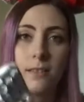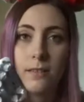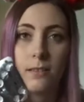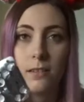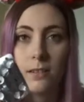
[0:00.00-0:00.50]

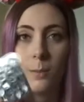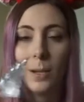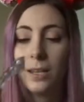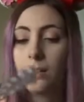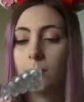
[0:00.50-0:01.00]
As you can see,
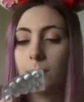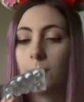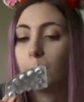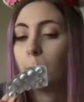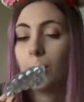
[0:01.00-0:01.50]
painkillers are
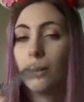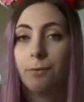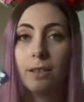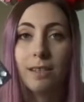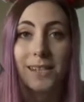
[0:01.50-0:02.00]
very well
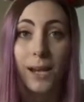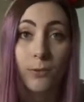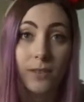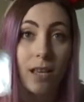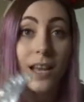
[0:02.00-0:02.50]
loved in this
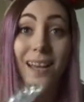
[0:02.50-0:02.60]
house,